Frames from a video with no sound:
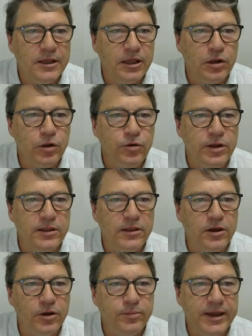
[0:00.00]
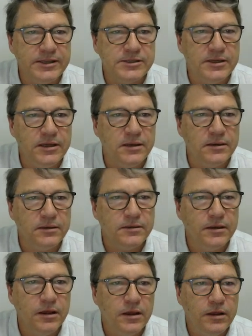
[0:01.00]
including the opacity
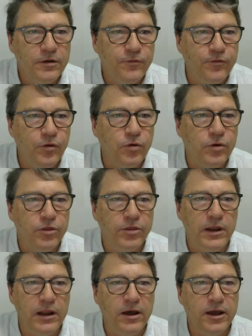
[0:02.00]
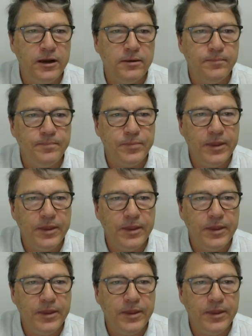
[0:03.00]
for the line,